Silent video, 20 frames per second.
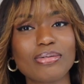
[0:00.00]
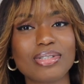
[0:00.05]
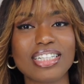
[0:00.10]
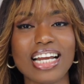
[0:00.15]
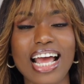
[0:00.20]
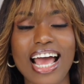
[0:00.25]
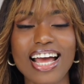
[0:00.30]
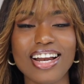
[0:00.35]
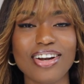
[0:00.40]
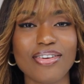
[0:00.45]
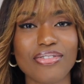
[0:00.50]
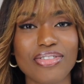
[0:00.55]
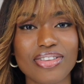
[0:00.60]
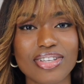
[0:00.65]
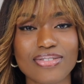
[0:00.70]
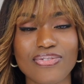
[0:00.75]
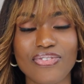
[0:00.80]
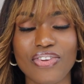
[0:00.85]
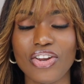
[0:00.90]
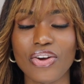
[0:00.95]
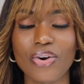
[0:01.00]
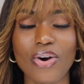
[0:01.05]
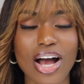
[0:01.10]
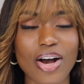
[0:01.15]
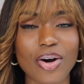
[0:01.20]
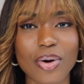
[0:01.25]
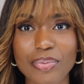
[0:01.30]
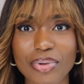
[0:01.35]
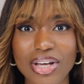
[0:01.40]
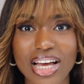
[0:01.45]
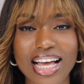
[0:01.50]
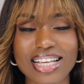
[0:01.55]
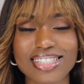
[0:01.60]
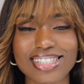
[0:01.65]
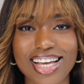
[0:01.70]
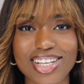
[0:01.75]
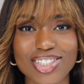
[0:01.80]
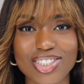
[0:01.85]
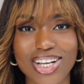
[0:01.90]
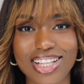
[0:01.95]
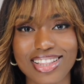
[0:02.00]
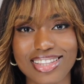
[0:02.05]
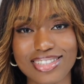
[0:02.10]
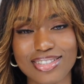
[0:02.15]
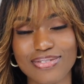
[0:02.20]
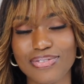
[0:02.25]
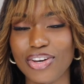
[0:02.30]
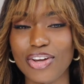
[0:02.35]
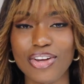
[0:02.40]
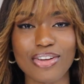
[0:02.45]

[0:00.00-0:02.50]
to the end of this video. I hope you guys enjoyed this video.